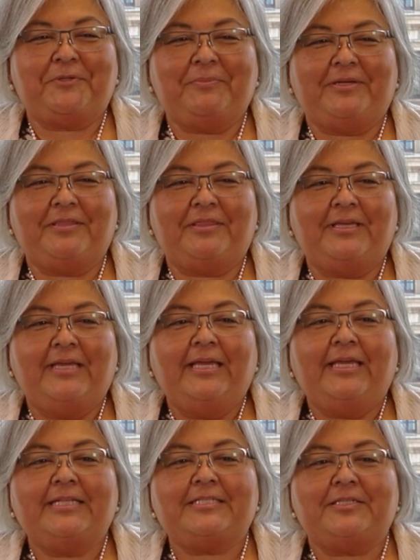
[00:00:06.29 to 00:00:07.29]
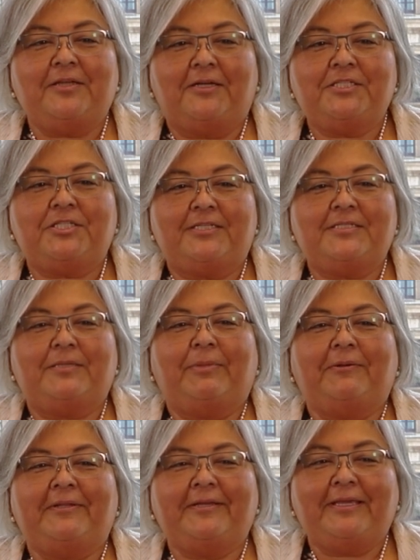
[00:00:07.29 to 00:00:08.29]
Month, it's not just
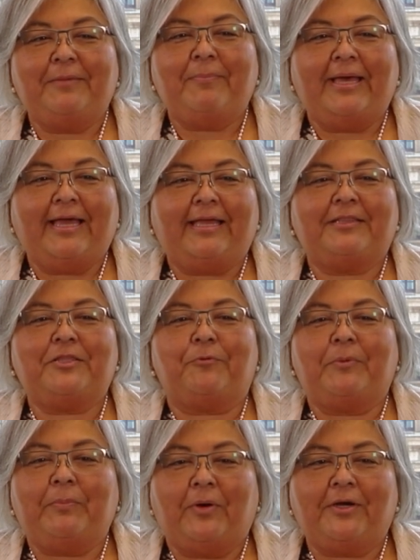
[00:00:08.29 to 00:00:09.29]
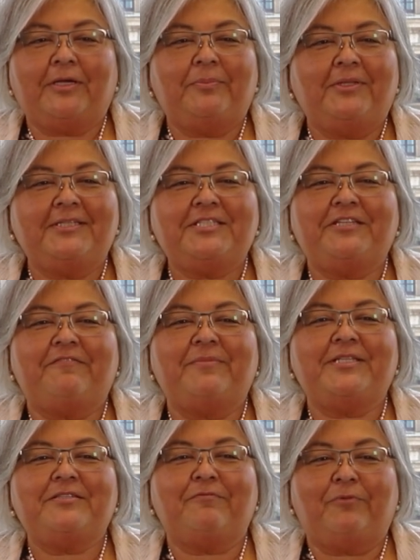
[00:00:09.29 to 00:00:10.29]
about looking back at the remarkable
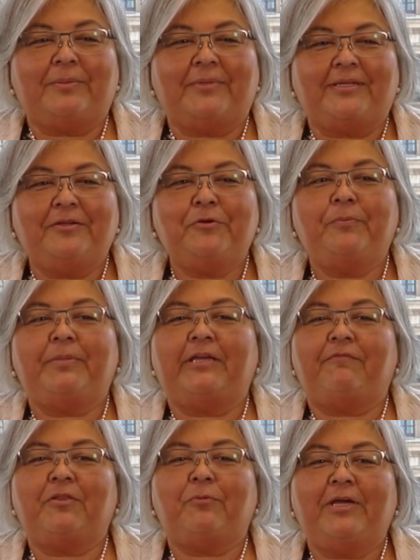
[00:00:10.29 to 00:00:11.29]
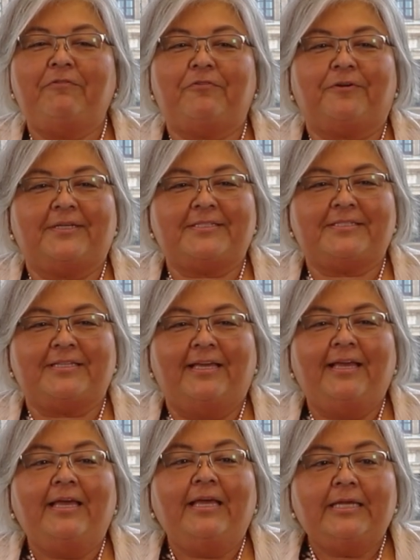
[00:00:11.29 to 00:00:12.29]
achievements of women who paved the way for us.
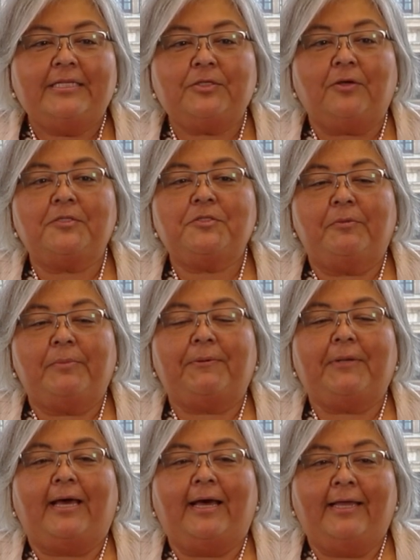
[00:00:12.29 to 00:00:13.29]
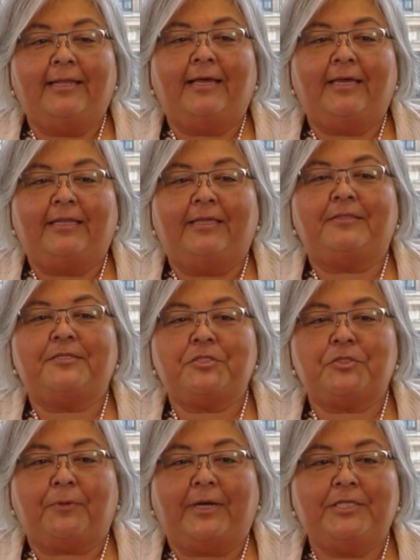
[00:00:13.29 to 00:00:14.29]
It's also about highlighting the
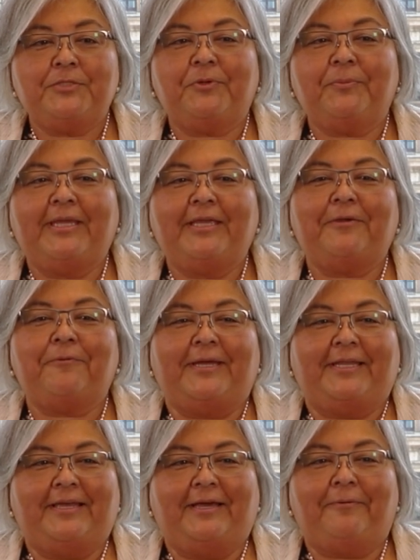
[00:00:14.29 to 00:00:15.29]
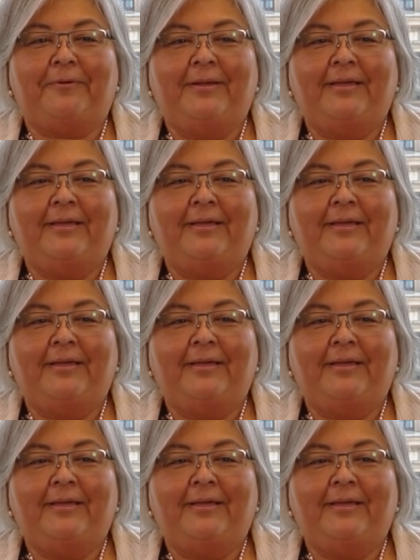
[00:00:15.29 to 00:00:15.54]
strides we're making right now.